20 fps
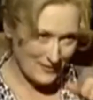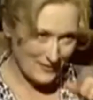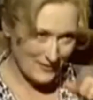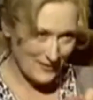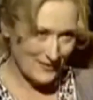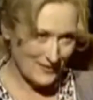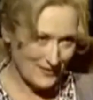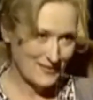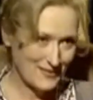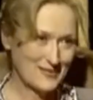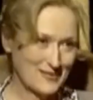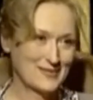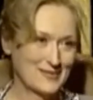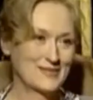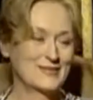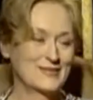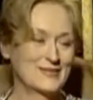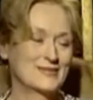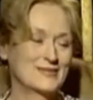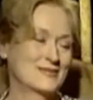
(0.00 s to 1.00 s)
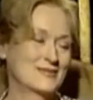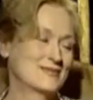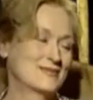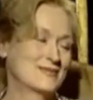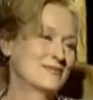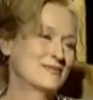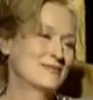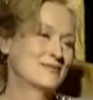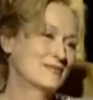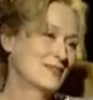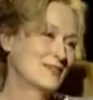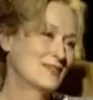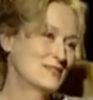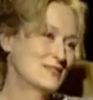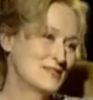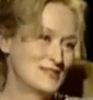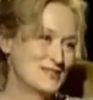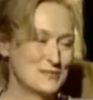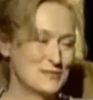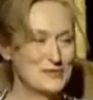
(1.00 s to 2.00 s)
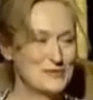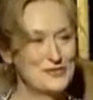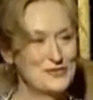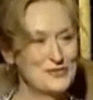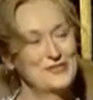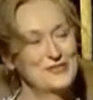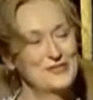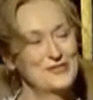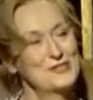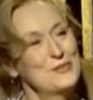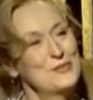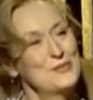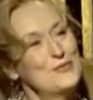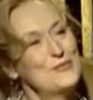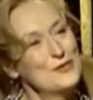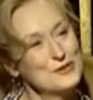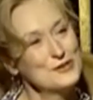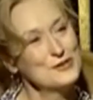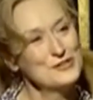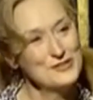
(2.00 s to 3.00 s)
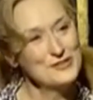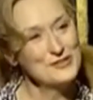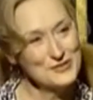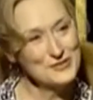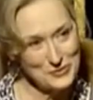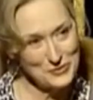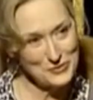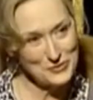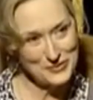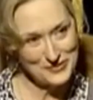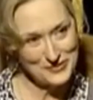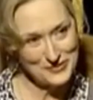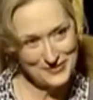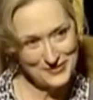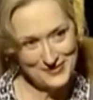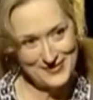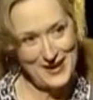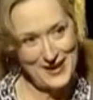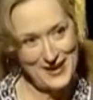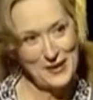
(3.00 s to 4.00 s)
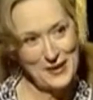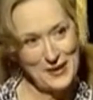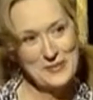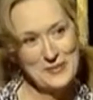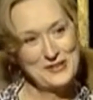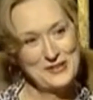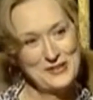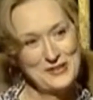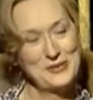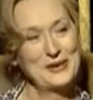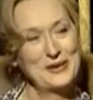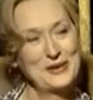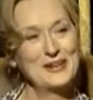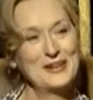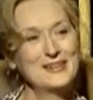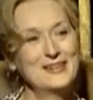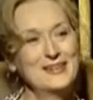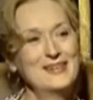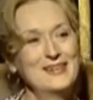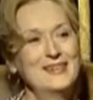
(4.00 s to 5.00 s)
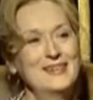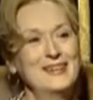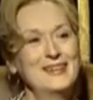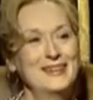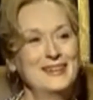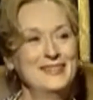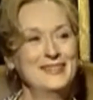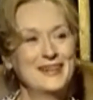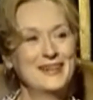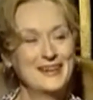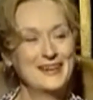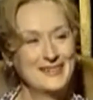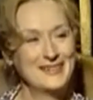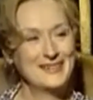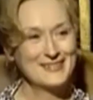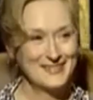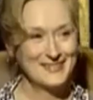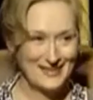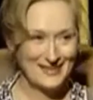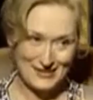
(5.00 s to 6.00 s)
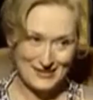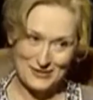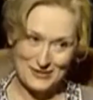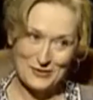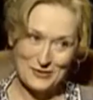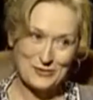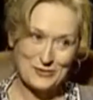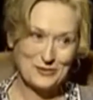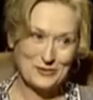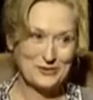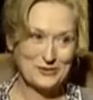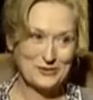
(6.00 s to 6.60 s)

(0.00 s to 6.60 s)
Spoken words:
on audiences and critics alike. The renowned critic Jean-Pierre Franquin hailed this performance as part of a revolution